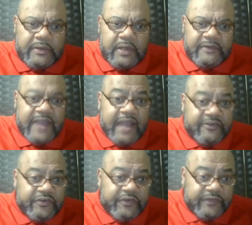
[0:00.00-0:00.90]

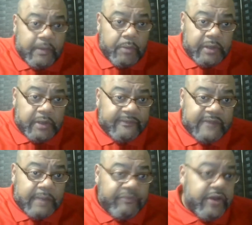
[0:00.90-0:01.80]
attached to someone of the
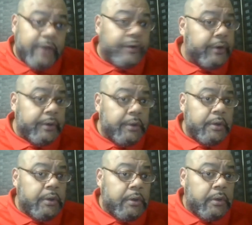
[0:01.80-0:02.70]
same gender.
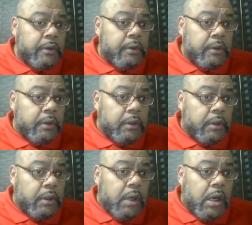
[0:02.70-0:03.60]

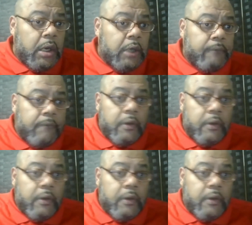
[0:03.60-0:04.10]
Or